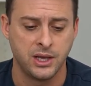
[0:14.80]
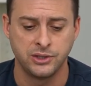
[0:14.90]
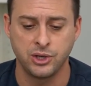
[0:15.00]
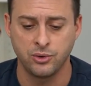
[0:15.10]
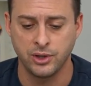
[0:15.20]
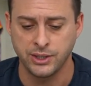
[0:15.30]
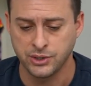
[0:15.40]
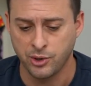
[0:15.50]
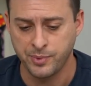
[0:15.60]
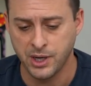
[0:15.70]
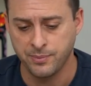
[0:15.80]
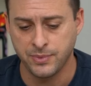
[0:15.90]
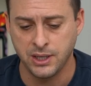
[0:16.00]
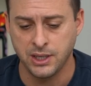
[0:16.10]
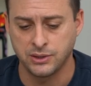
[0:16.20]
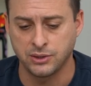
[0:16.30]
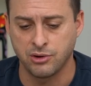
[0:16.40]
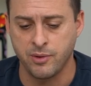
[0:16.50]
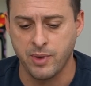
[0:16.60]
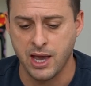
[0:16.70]
So let's open up the
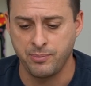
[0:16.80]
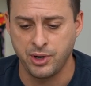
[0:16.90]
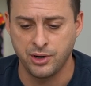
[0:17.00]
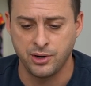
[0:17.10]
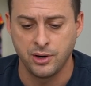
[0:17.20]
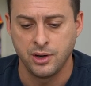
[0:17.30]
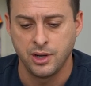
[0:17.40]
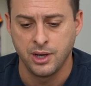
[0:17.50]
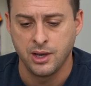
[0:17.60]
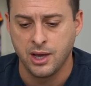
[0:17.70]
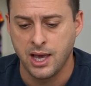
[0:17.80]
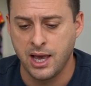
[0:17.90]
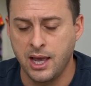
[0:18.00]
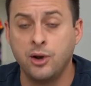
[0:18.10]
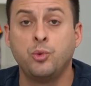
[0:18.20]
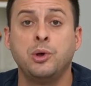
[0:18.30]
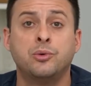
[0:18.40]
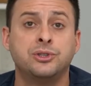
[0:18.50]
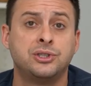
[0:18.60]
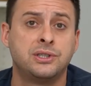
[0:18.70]
Instagram app here and we
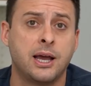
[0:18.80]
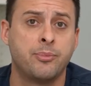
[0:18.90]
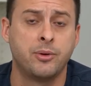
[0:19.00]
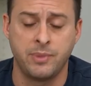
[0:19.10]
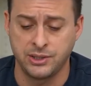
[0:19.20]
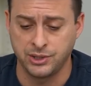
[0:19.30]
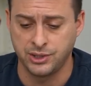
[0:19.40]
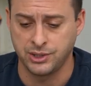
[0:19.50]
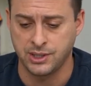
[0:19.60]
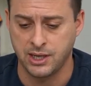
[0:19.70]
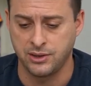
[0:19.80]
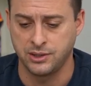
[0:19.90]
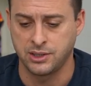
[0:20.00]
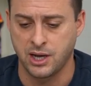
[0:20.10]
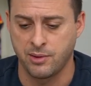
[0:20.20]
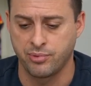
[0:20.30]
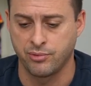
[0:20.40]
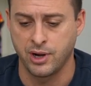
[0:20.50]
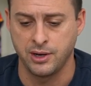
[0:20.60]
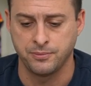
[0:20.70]
will just tap on messages at the top
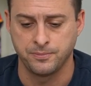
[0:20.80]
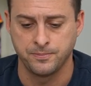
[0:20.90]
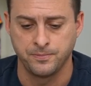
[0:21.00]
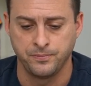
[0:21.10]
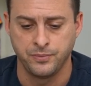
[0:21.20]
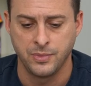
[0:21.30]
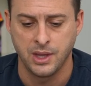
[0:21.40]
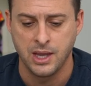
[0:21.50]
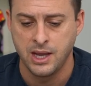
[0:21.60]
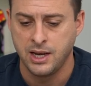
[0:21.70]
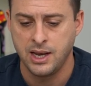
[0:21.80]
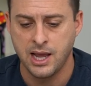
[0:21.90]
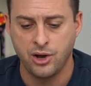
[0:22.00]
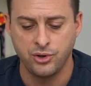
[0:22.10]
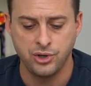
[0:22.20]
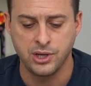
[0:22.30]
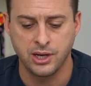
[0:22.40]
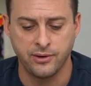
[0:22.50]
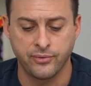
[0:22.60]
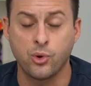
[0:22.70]
right. Now, you
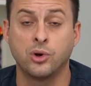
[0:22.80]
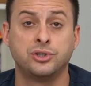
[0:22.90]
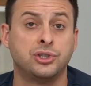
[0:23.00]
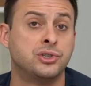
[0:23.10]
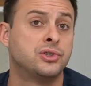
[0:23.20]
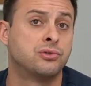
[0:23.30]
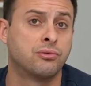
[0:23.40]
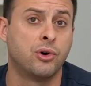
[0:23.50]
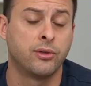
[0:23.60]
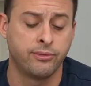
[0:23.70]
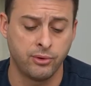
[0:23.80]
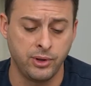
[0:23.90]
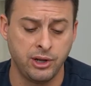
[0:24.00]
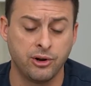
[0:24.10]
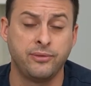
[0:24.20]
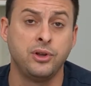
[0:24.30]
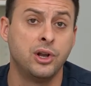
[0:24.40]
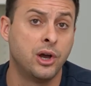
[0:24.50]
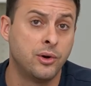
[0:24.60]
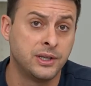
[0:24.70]
can, of course, just scroll through here if you
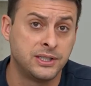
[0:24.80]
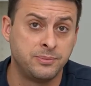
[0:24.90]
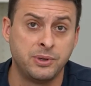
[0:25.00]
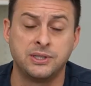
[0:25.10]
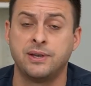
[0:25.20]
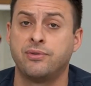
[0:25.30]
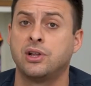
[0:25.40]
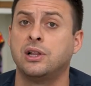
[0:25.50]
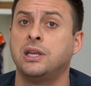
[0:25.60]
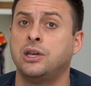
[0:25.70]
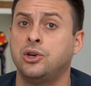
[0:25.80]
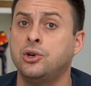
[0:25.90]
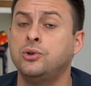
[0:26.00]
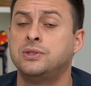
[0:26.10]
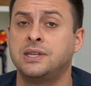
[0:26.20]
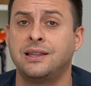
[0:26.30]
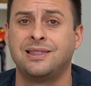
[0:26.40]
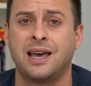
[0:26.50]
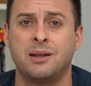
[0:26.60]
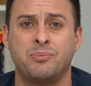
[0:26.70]
know specifically who
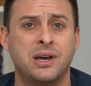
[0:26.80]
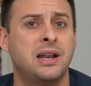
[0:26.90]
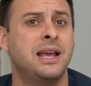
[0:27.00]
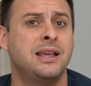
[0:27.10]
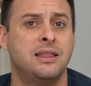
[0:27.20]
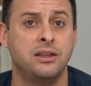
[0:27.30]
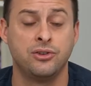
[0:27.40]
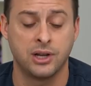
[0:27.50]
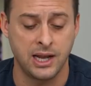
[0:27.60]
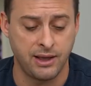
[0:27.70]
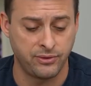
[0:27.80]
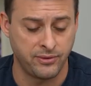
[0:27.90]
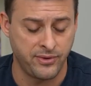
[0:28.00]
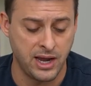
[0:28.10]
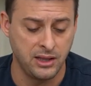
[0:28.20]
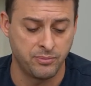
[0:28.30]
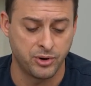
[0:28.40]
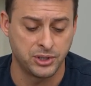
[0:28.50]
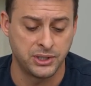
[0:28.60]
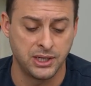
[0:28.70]
sent that, but then you're going to have to find the
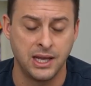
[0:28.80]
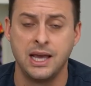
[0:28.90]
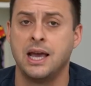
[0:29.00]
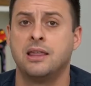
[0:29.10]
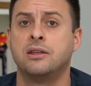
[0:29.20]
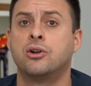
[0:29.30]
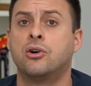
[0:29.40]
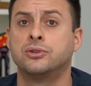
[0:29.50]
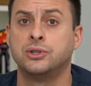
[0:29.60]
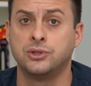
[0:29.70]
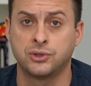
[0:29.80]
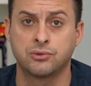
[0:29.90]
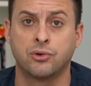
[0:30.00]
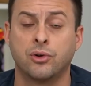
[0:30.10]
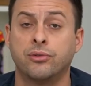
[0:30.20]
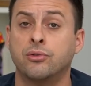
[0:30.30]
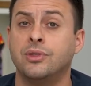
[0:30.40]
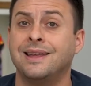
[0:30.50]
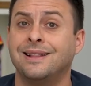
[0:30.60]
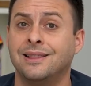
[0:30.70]
person and then also scroll
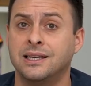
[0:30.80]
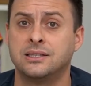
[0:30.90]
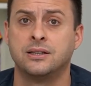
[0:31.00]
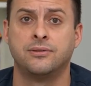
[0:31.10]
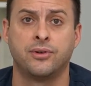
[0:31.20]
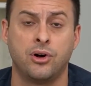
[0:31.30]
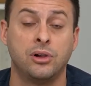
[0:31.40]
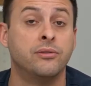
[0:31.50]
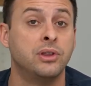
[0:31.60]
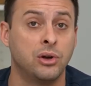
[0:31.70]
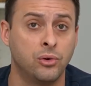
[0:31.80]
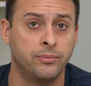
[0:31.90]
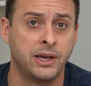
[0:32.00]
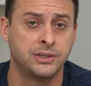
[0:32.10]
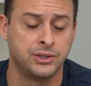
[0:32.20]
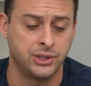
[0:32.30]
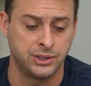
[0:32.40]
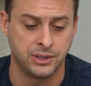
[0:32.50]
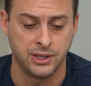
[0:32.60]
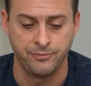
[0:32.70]
through the list of all of the old
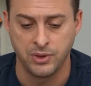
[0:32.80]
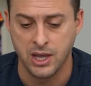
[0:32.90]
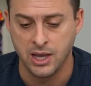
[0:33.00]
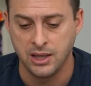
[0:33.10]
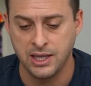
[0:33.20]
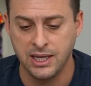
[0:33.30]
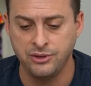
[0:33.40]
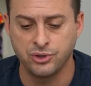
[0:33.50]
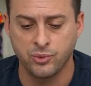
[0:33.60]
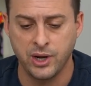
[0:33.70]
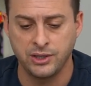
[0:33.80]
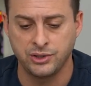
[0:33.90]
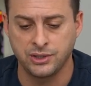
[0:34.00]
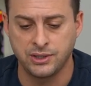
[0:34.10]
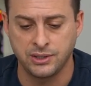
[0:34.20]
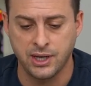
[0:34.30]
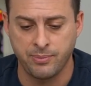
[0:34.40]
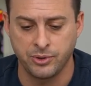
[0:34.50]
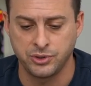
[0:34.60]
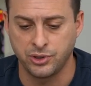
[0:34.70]
messages. The easier way is just to
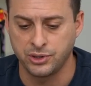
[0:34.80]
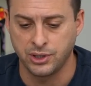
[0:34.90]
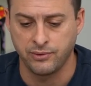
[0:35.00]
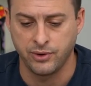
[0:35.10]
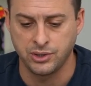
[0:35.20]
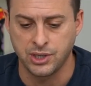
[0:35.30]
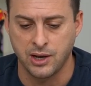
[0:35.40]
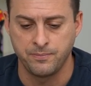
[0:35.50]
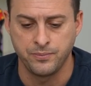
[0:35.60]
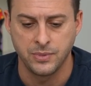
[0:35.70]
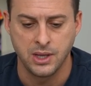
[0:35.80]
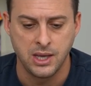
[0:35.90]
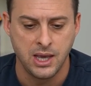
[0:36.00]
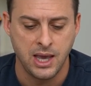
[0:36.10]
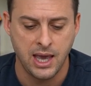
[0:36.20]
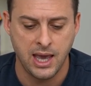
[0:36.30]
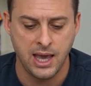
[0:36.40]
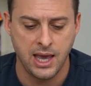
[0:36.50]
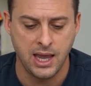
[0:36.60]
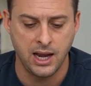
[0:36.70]
tap on search at the very top.
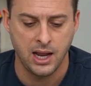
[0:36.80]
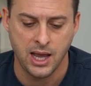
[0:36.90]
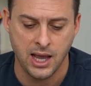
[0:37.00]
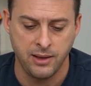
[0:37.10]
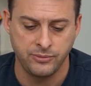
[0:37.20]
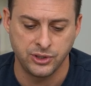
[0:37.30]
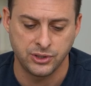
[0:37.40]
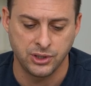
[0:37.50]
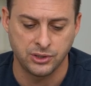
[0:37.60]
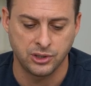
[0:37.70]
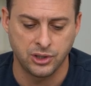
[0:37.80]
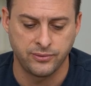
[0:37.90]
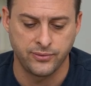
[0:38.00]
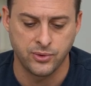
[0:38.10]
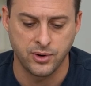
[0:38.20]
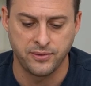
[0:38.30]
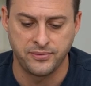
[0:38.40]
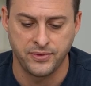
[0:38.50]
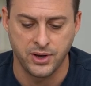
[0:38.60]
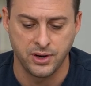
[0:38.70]
And I'm just going to search for
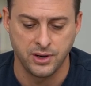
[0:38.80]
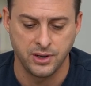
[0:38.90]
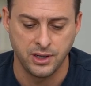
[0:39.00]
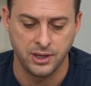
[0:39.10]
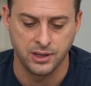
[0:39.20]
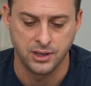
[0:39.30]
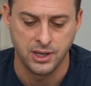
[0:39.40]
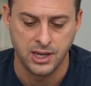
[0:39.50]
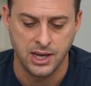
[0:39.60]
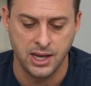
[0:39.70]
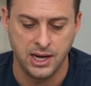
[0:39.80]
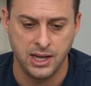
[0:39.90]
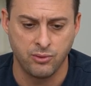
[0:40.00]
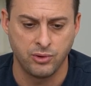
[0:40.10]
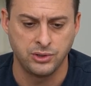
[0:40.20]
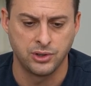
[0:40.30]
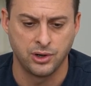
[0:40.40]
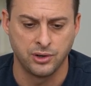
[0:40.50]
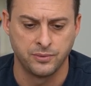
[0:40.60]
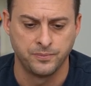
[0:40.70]
fun here and hit
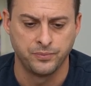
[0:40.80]
return.